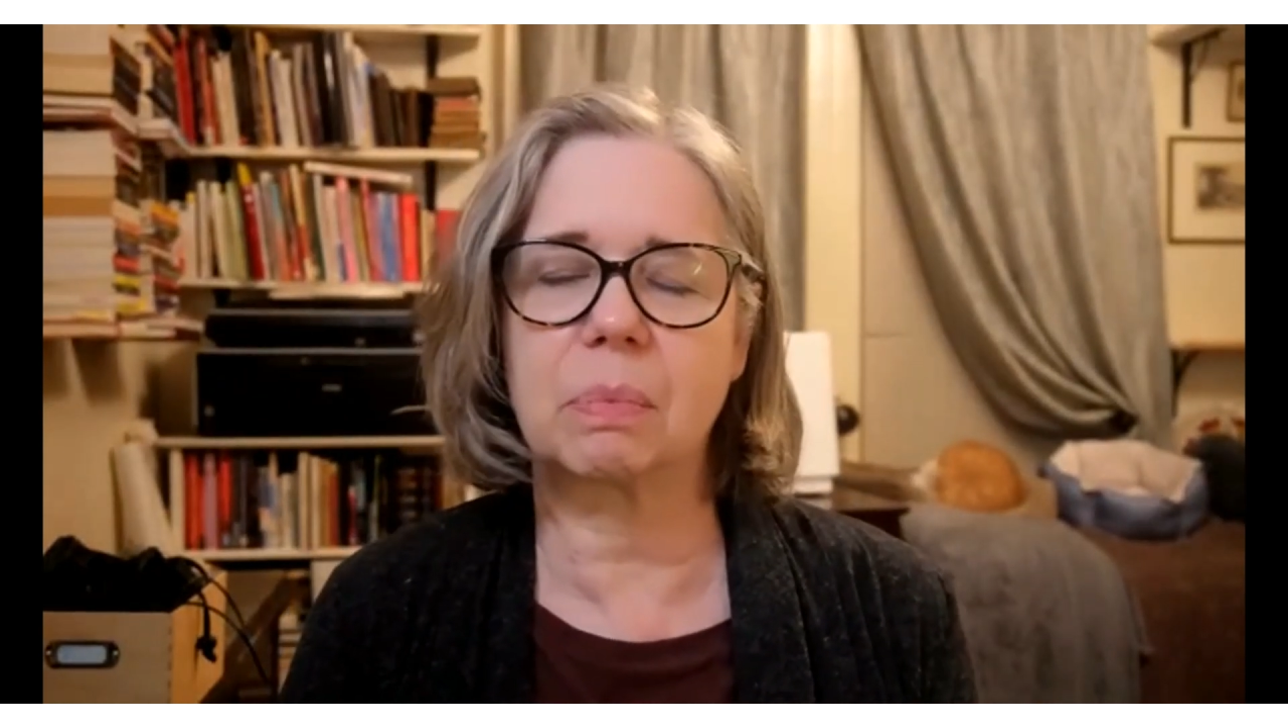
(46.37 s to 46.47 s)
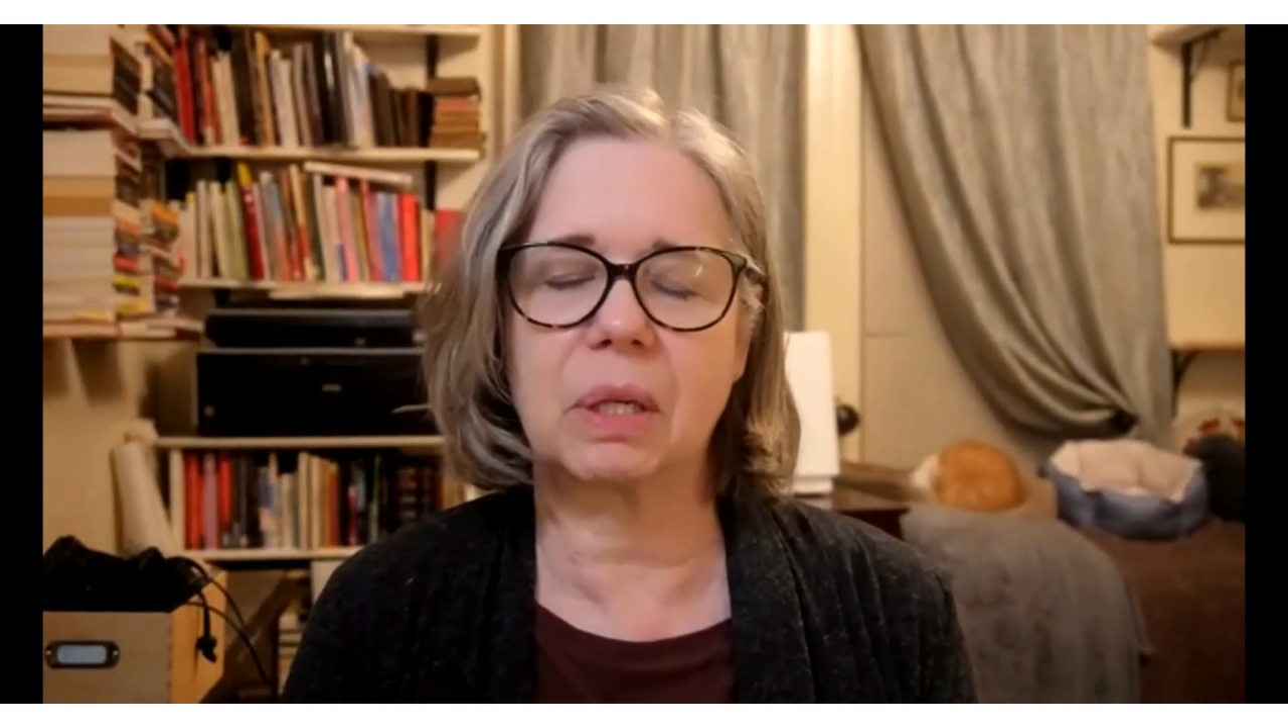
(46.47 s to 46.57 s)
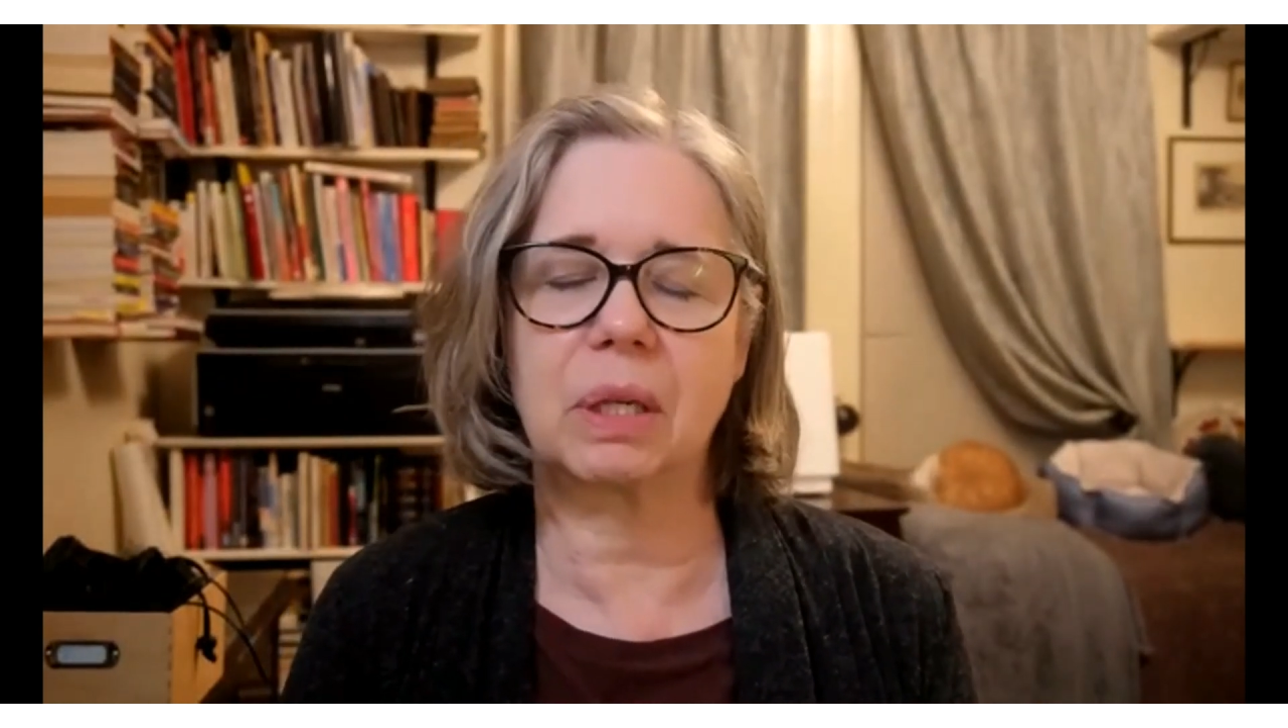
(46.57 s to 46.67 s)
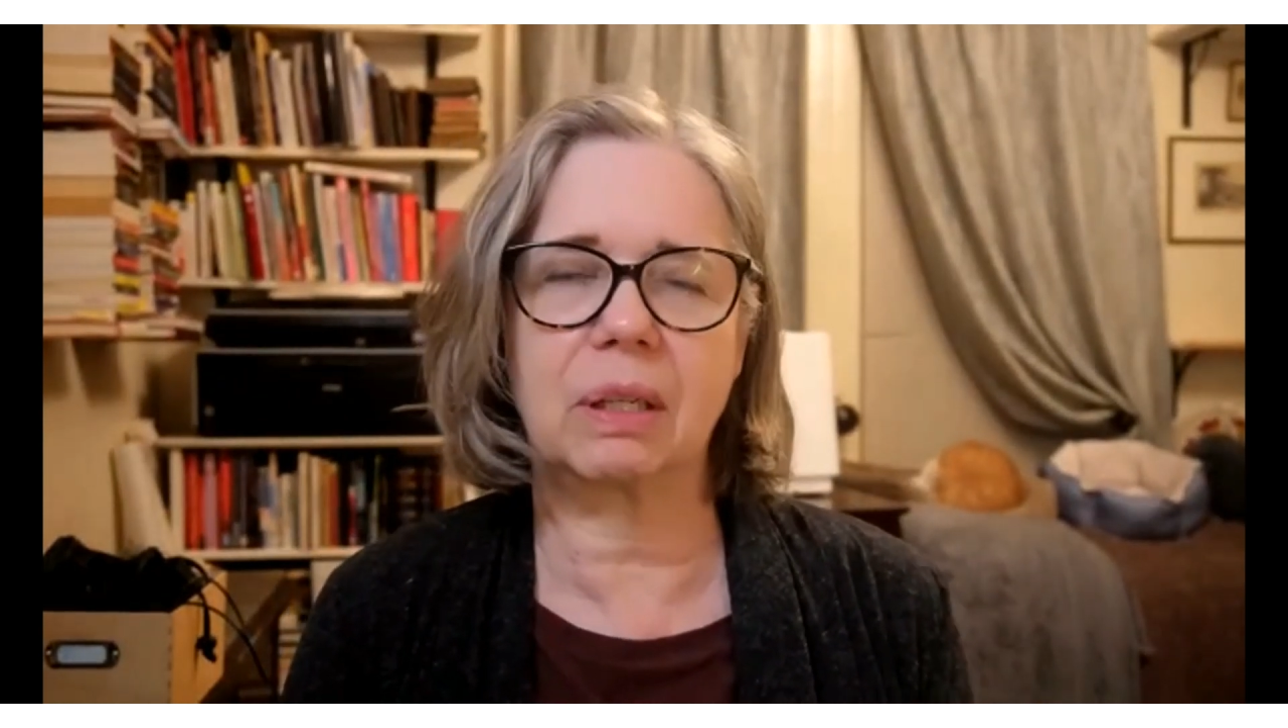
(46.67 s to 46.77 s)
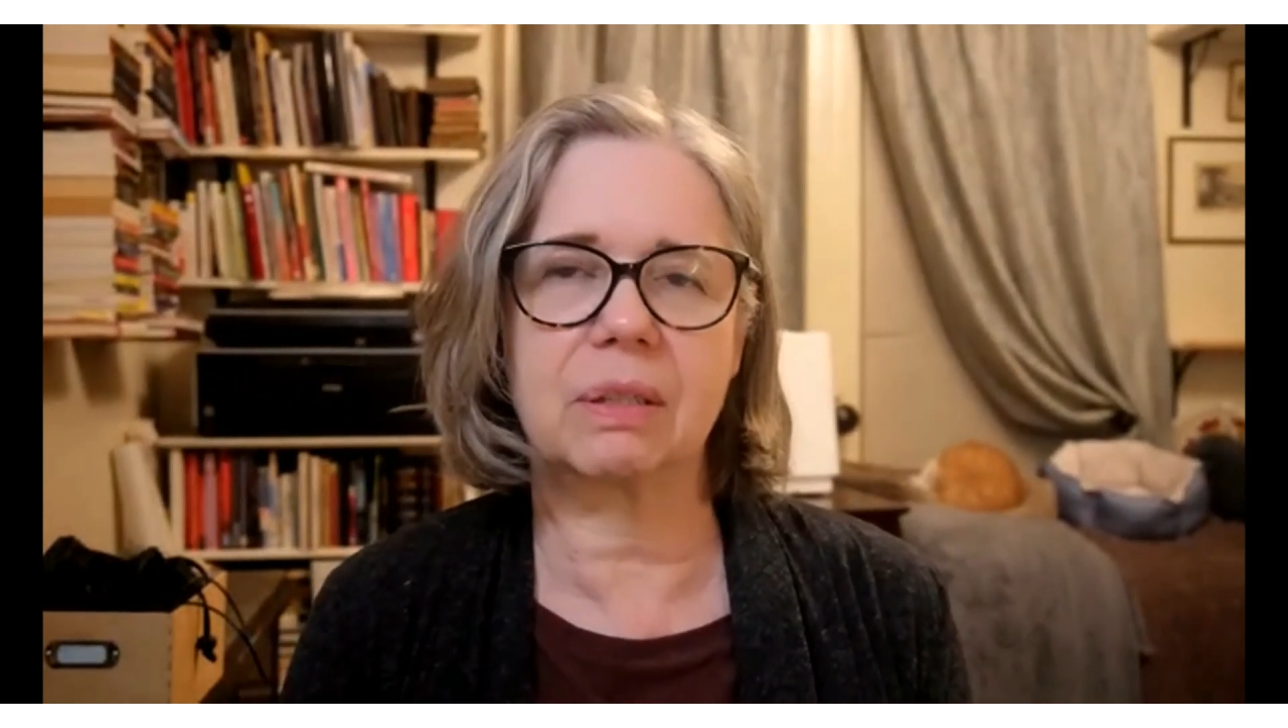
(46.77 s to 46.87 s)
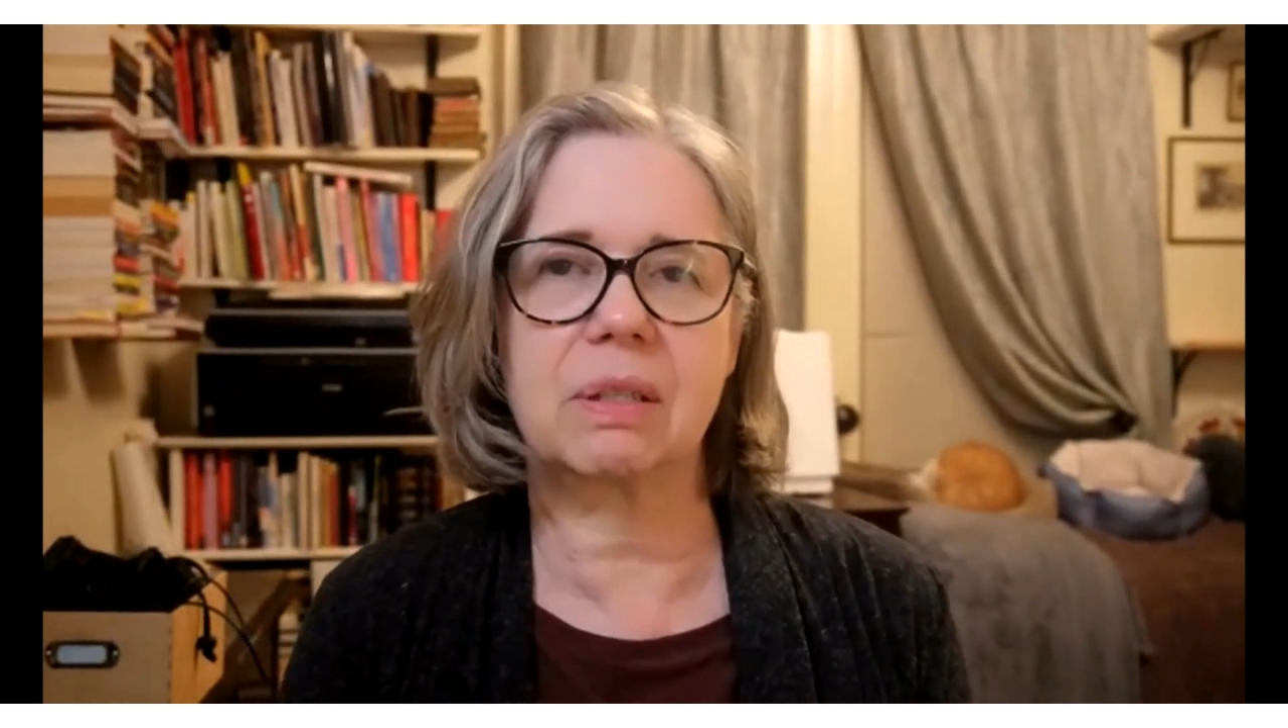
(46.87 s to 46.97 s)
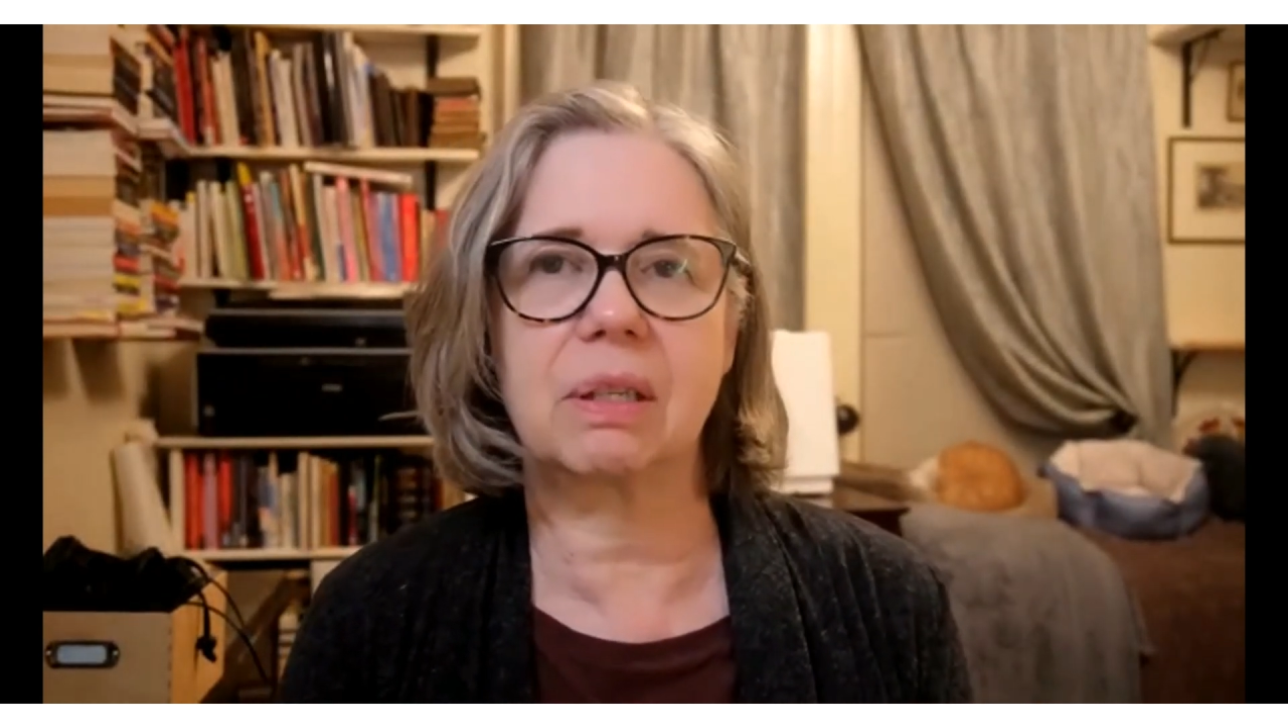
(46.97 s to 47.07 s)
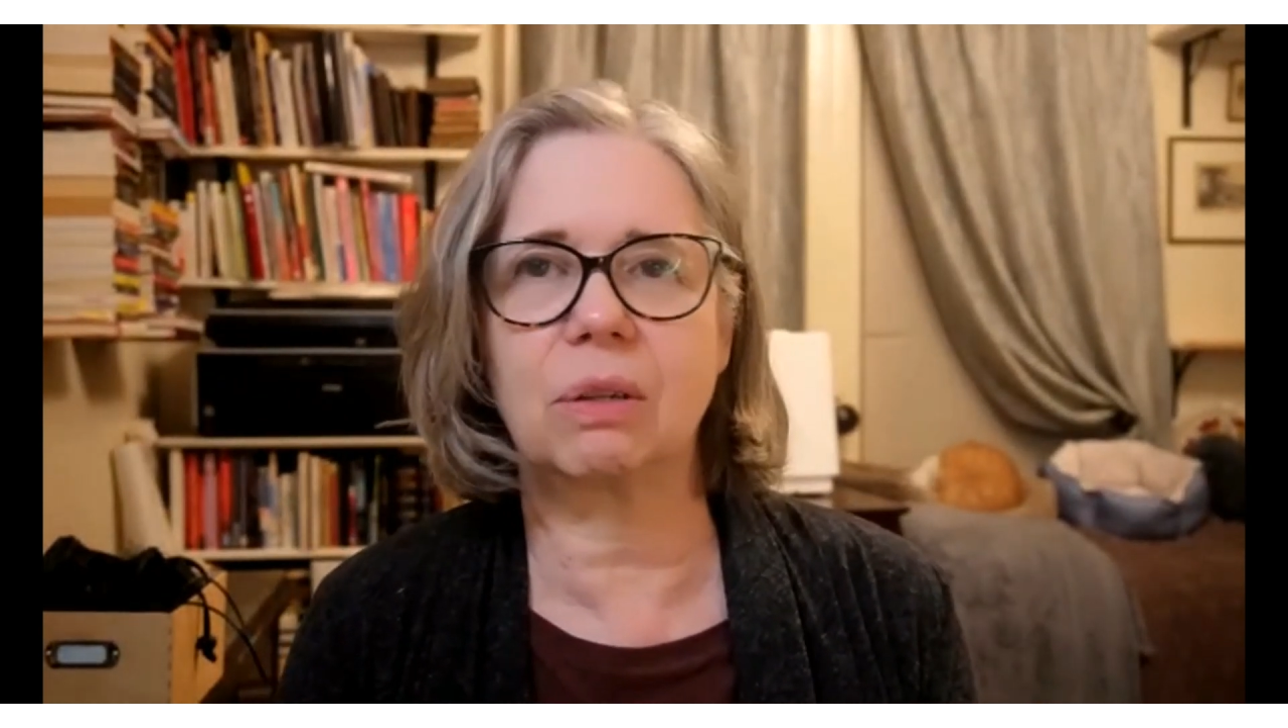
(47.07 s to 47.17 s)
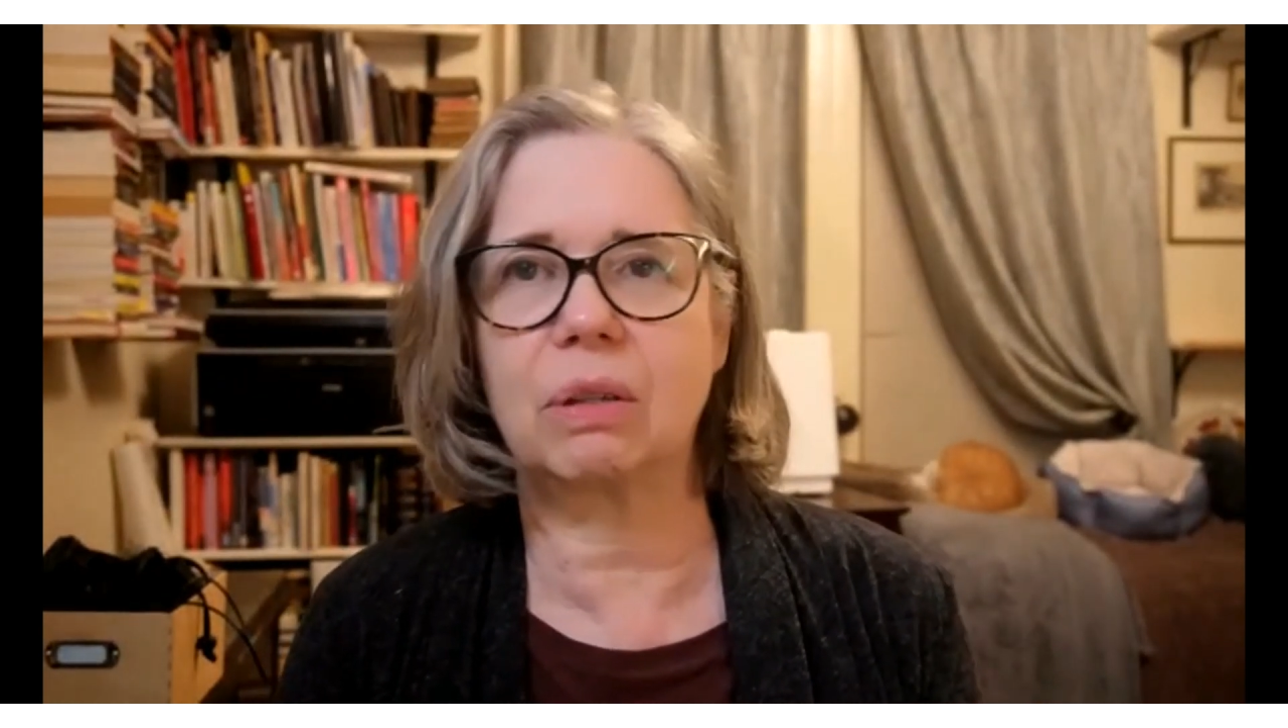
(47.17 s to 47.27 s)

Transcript: being a senior